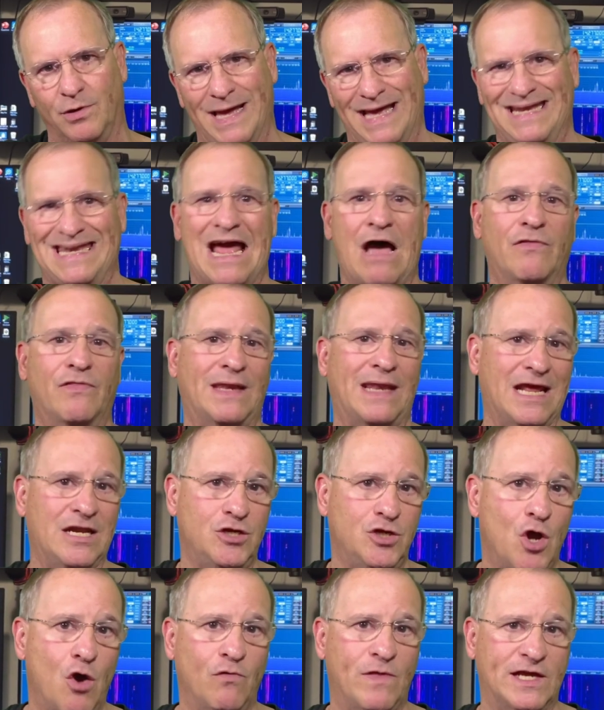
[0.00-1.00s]
And now that I
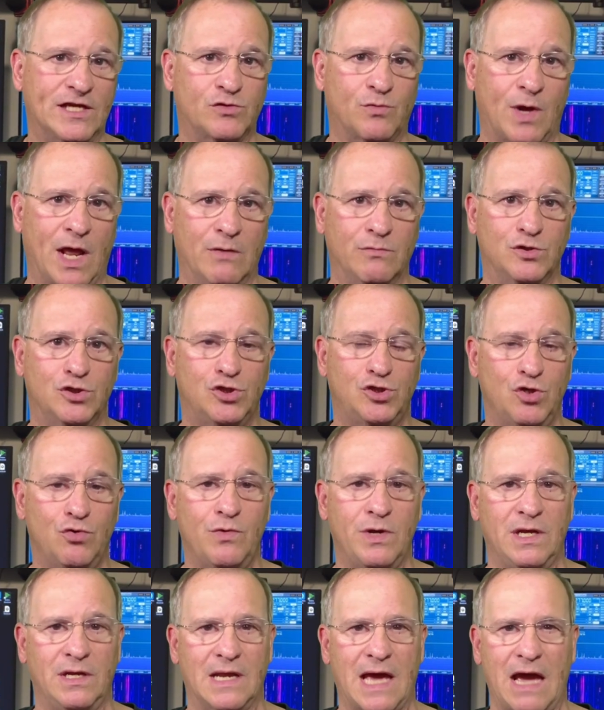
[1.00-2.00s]
know that's what I was
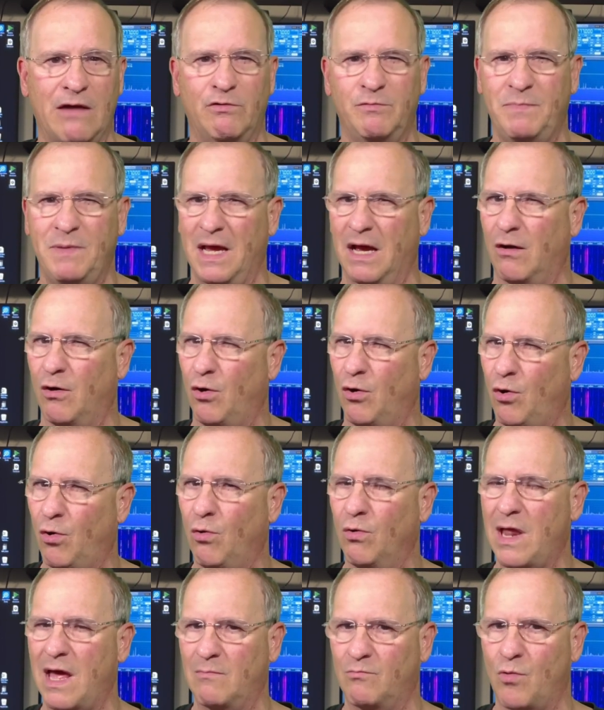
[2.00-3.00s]
doing, I would be a
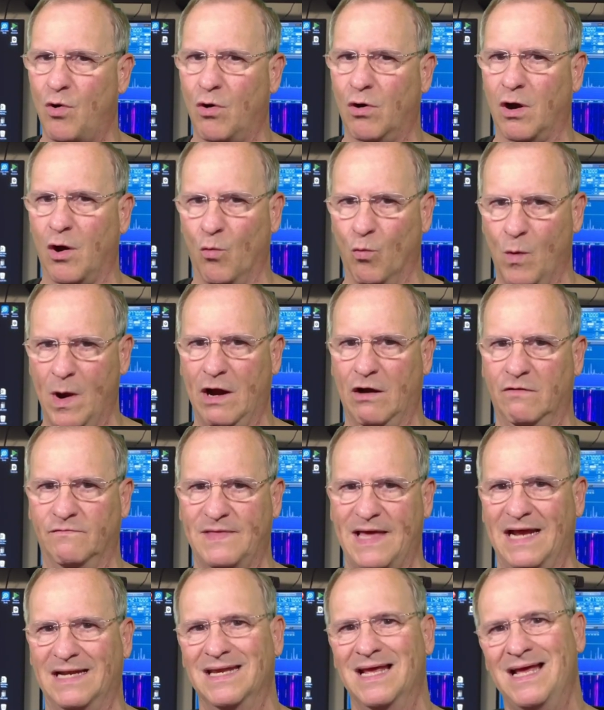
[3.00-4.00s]
whole lot more aware of
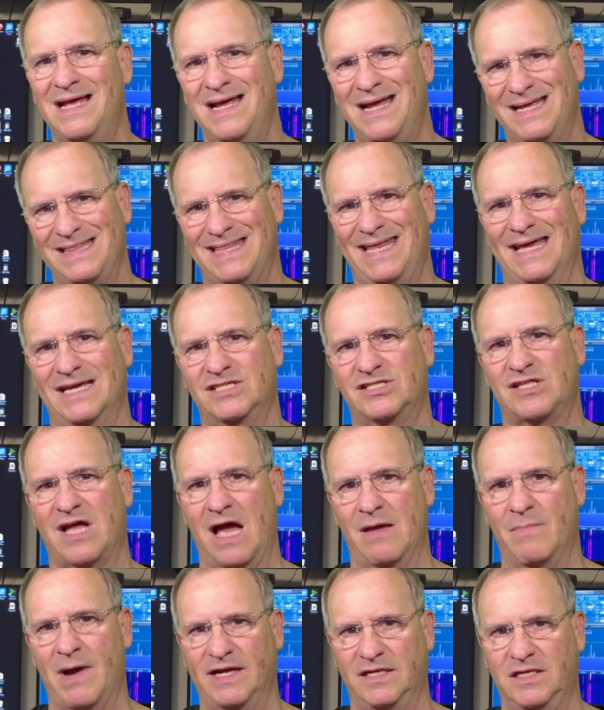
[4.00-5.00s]
that the next
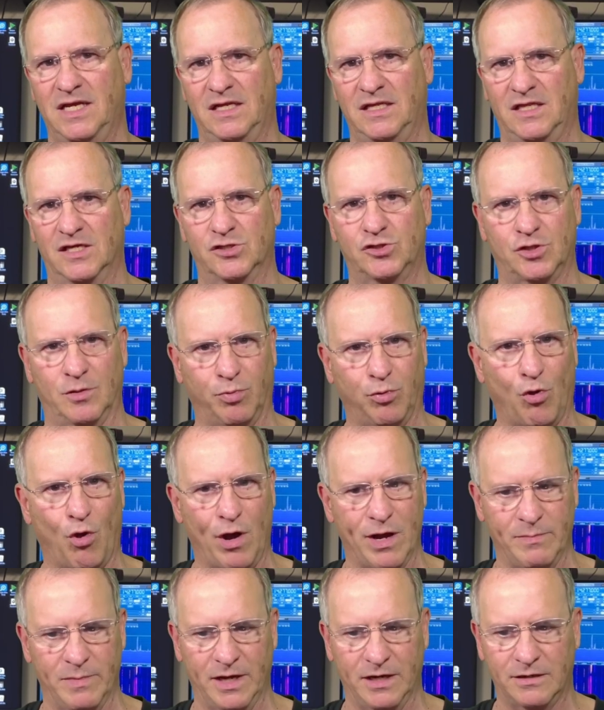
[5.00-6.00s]
time I did this
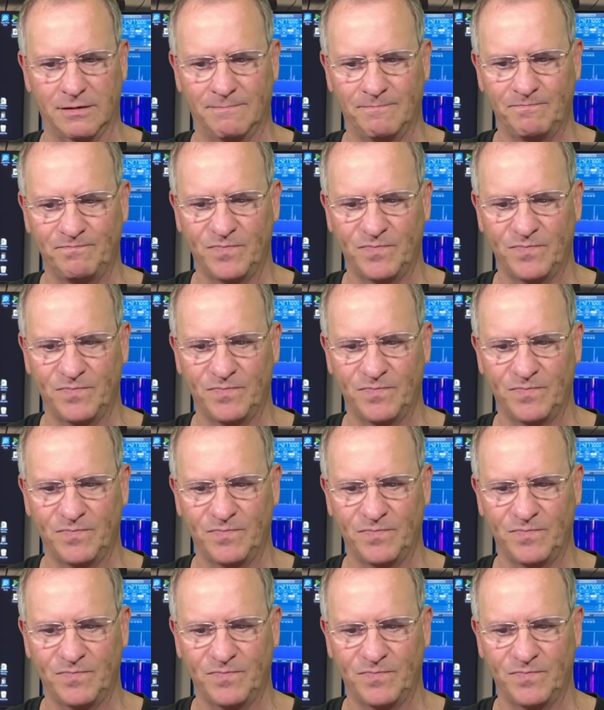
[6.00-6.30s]
deployment.